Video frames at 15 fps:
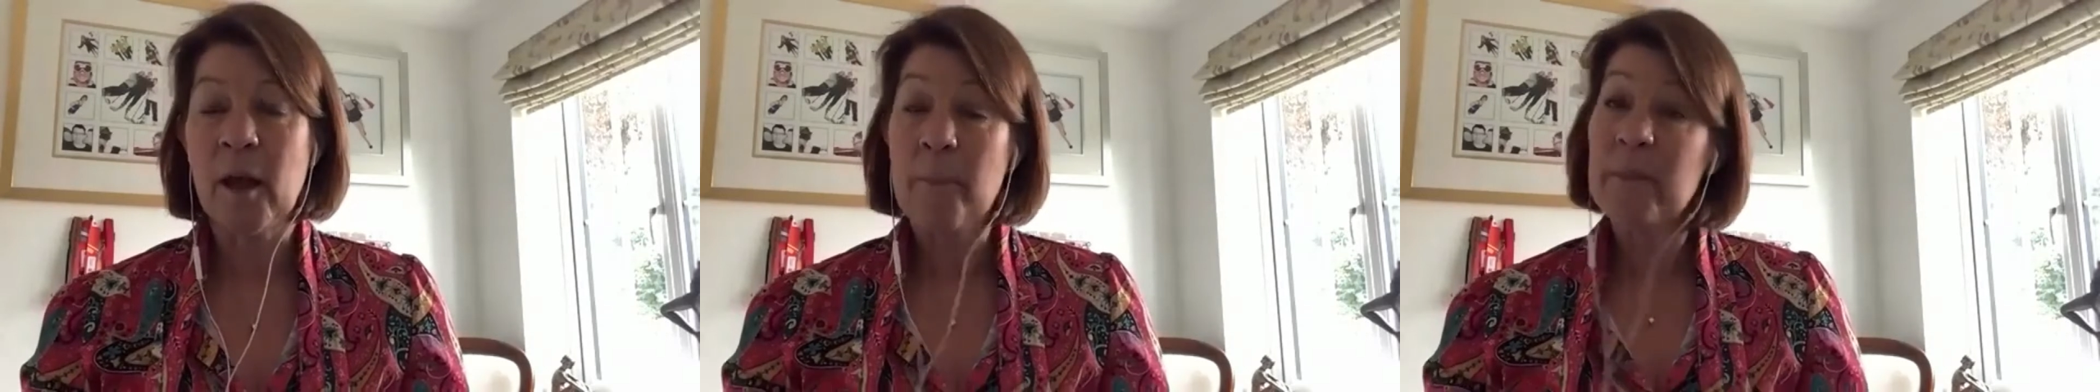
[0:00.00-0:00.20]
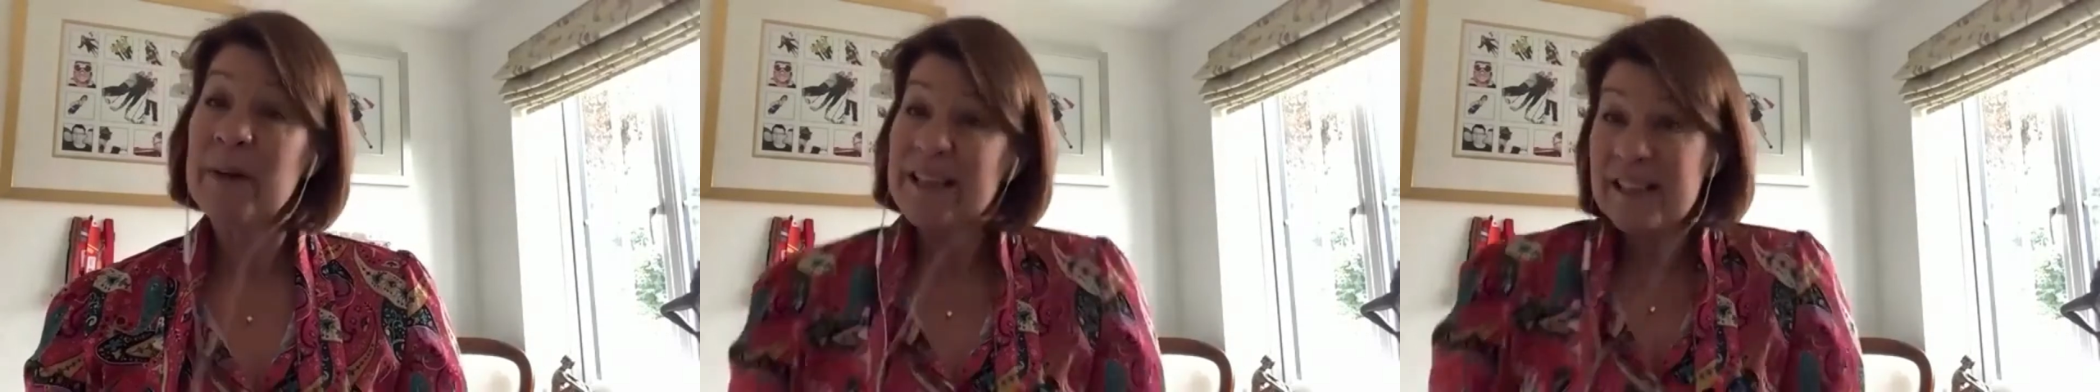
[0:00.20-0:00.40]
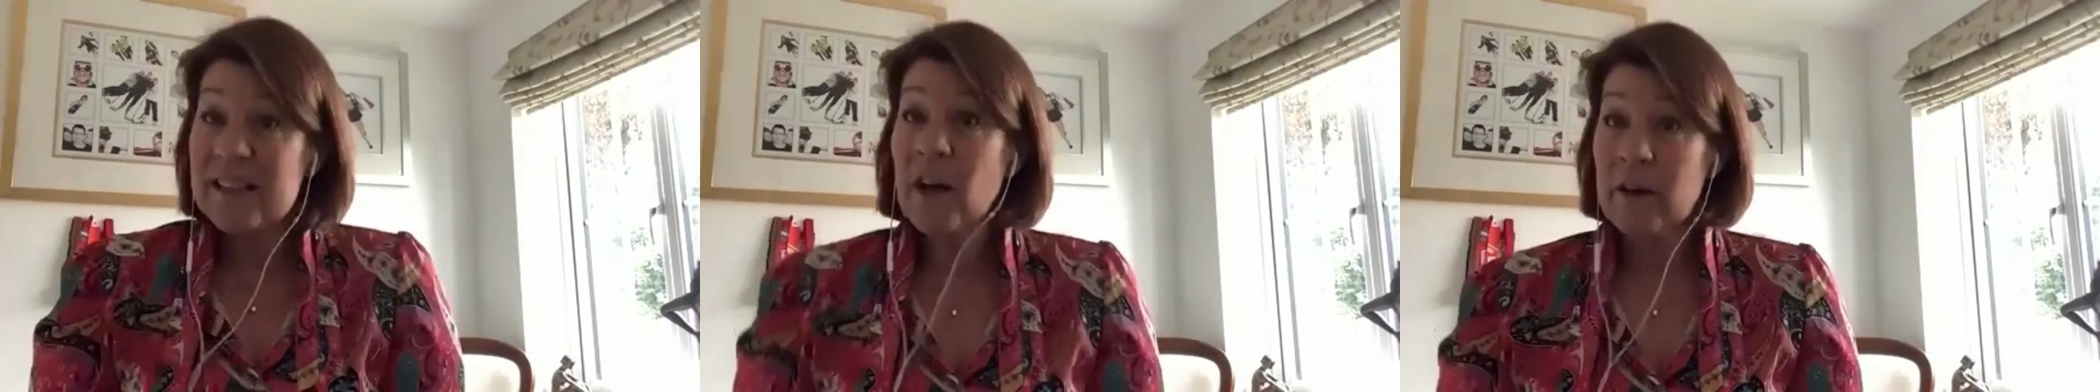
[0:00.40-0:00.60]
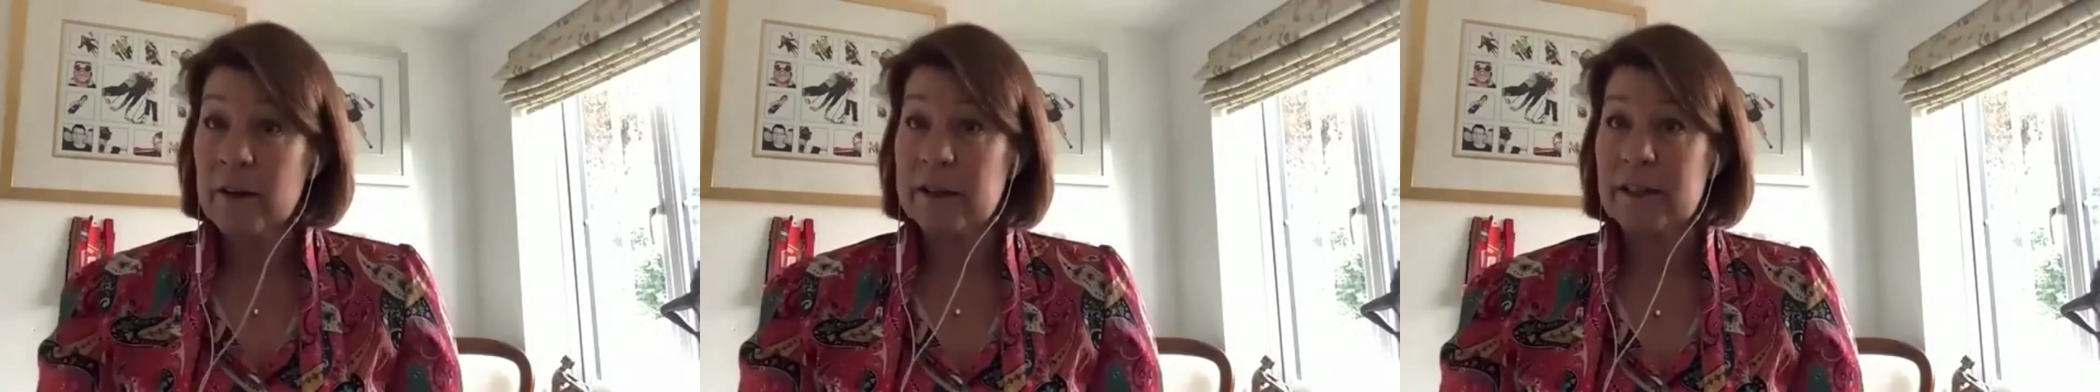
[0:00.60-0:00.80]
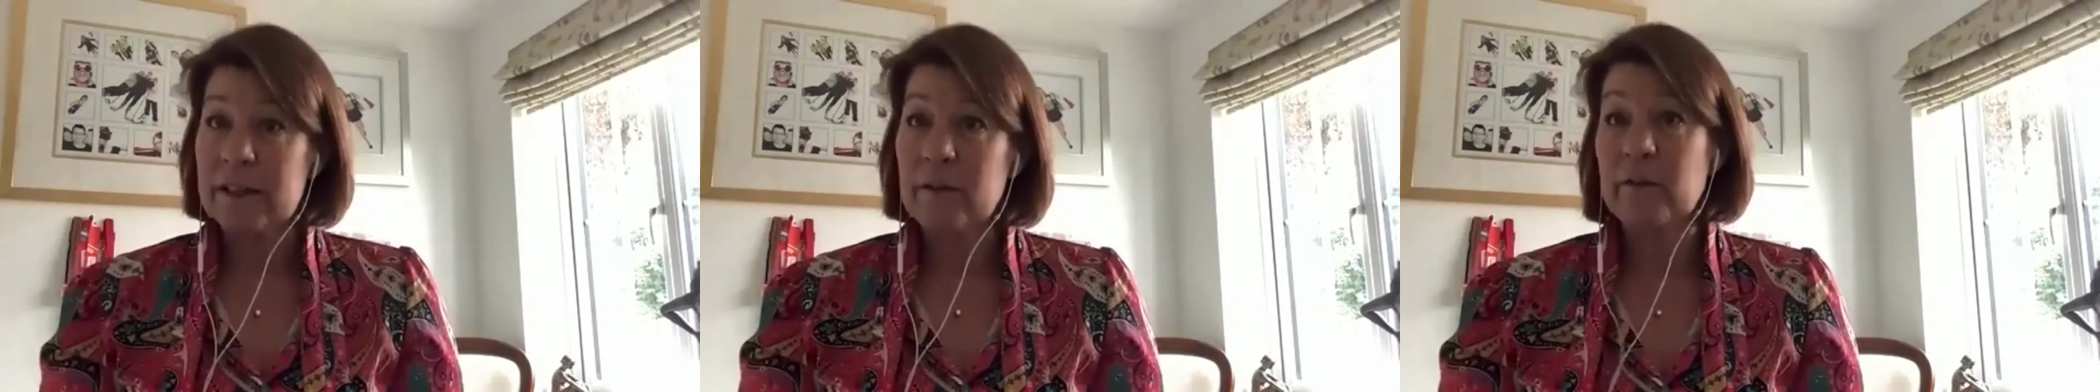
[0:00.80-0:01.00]
but it
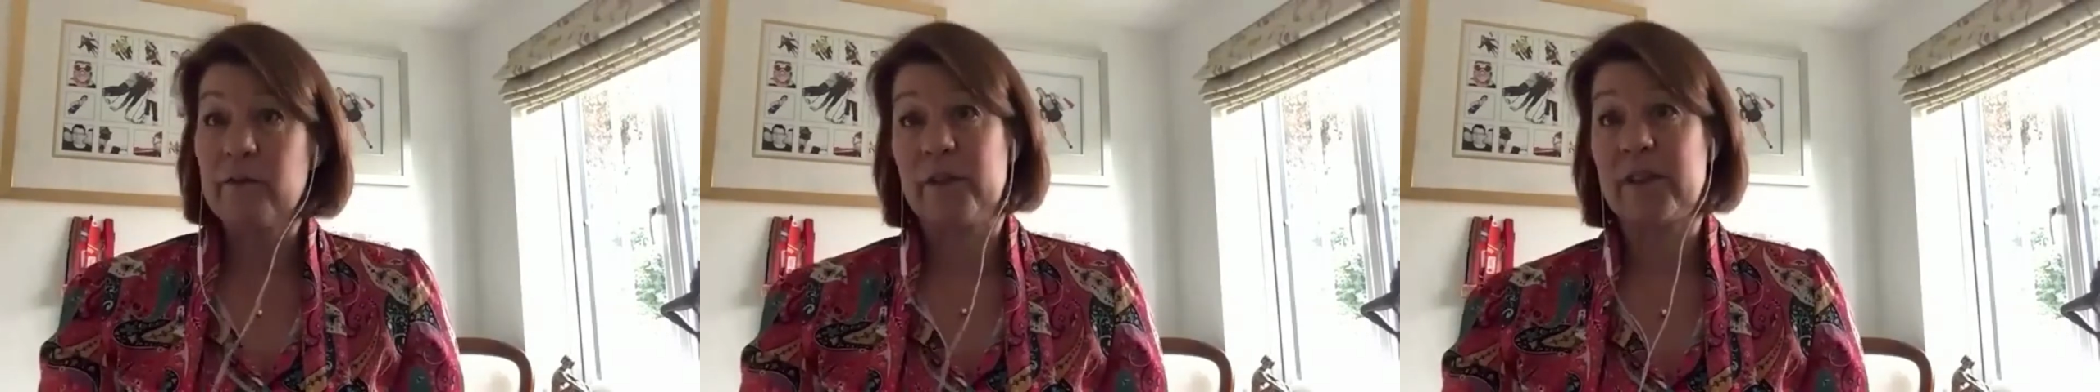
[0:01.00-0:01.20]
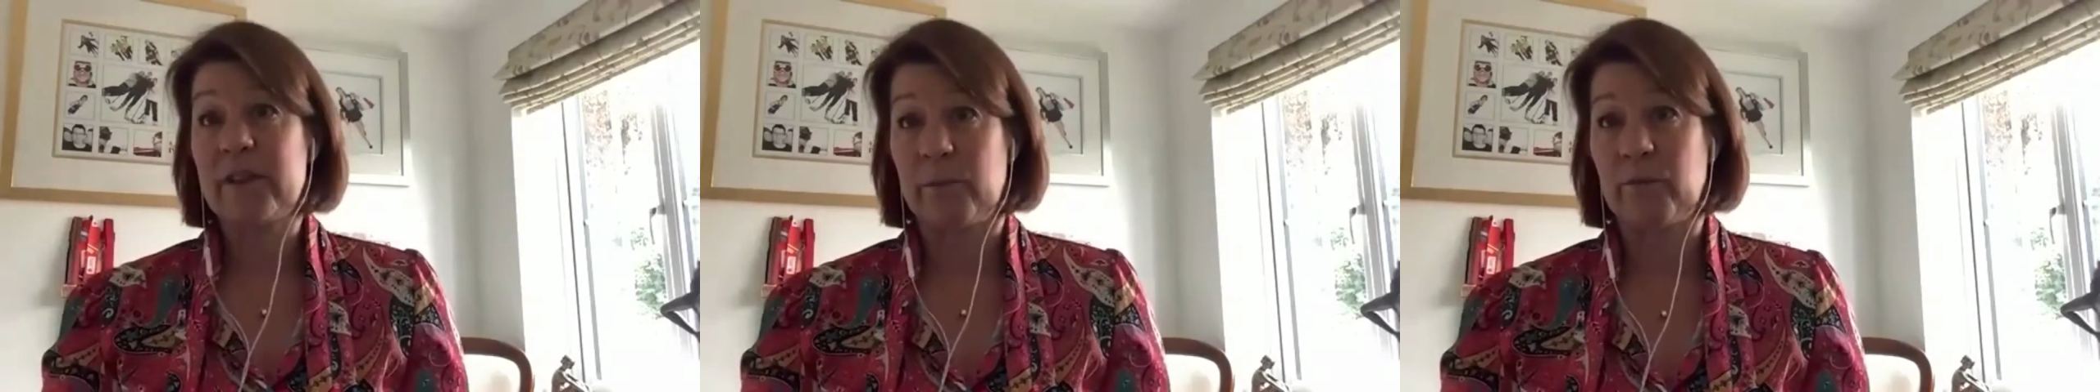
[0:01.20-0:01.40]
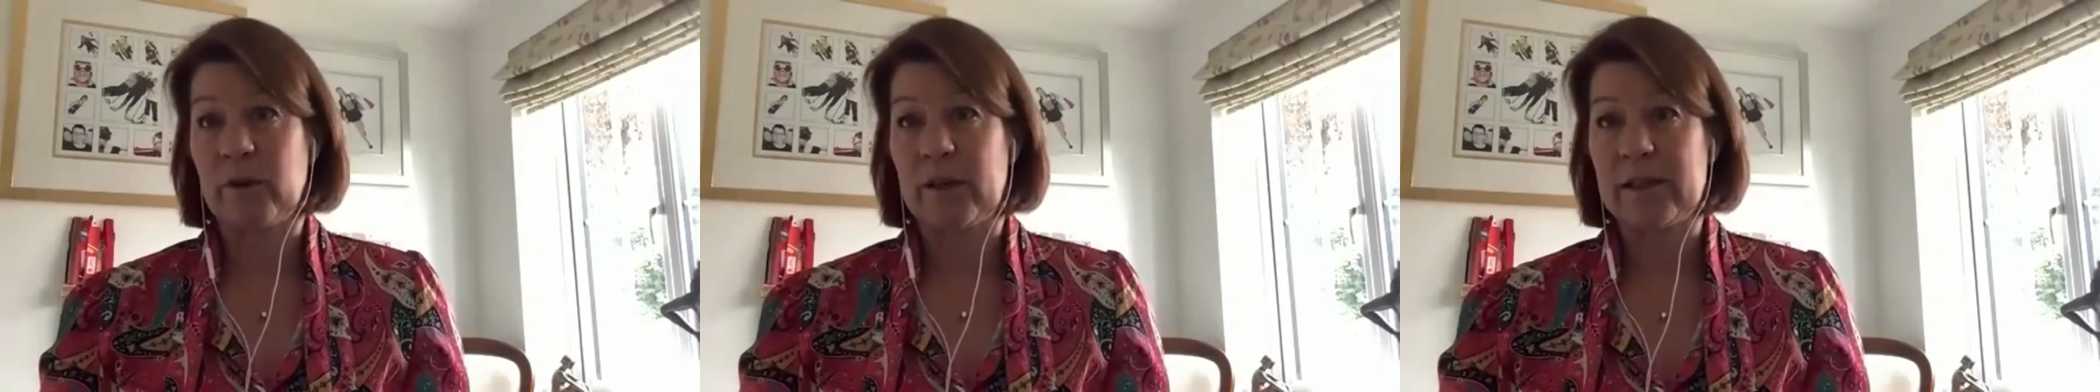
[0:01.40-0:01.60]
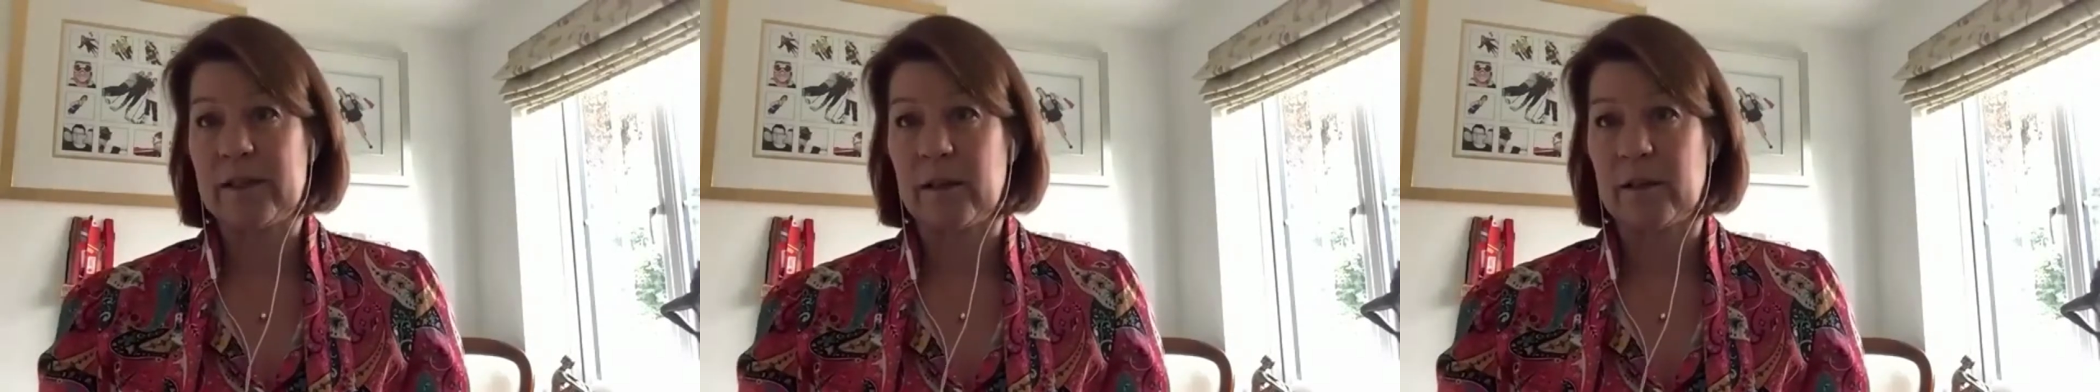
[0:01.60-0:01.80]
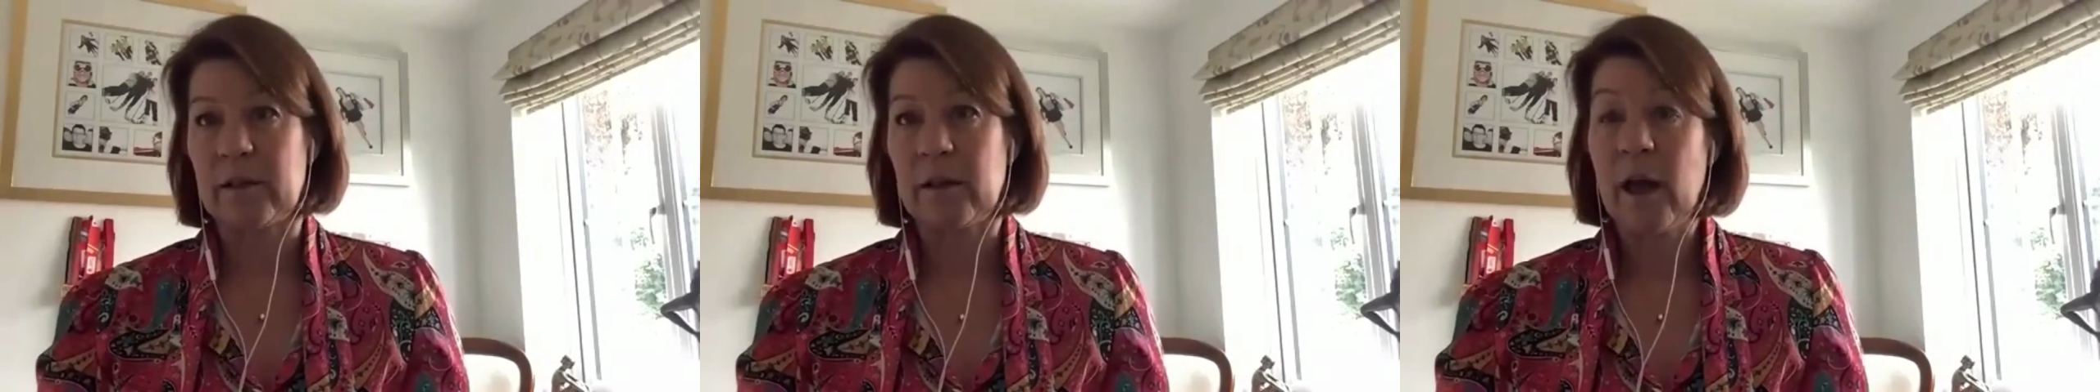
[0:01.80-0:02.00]
does for some
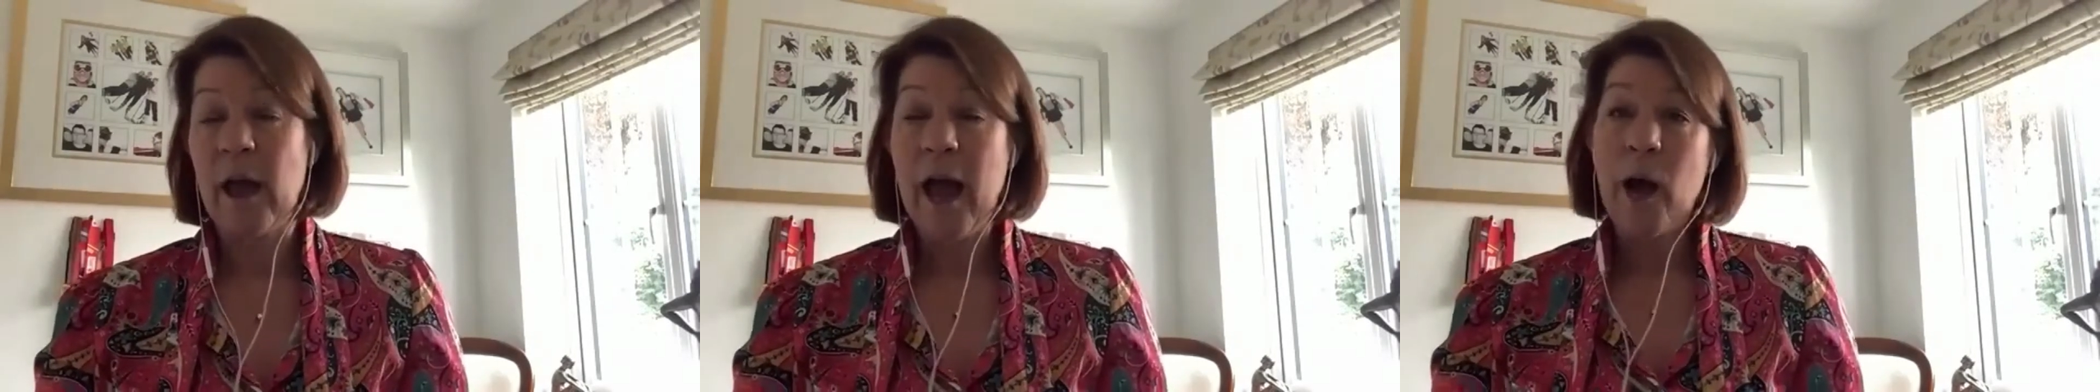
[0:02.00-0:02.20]
reason.